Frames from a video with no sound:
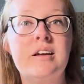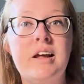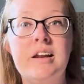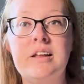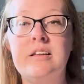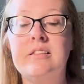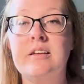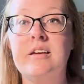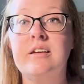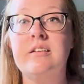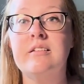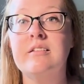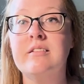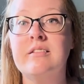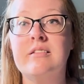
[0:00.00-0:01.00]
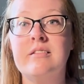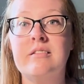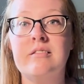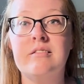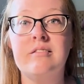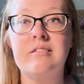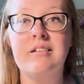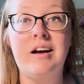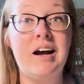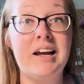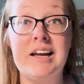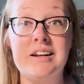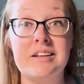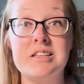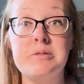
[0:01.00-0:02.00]
anything I
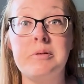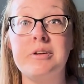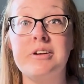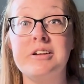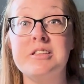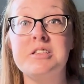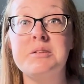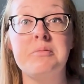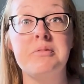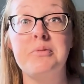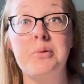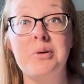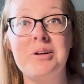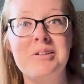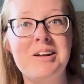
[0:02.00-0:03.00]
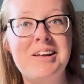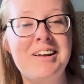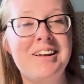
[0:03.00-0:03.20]
had experienced before.